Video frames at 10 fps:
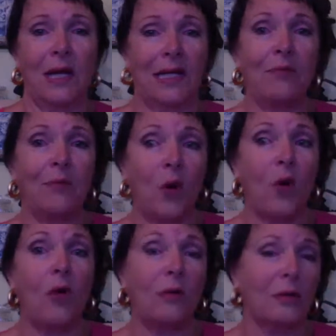have
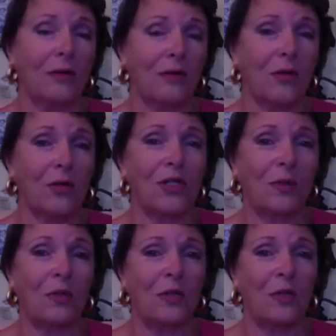more, and of course
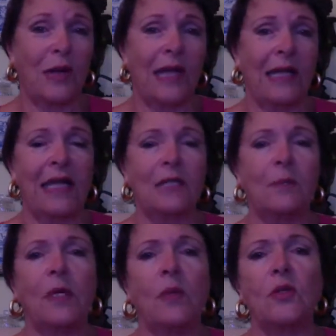some weeks we had less.
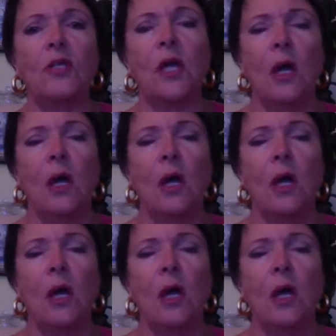But it was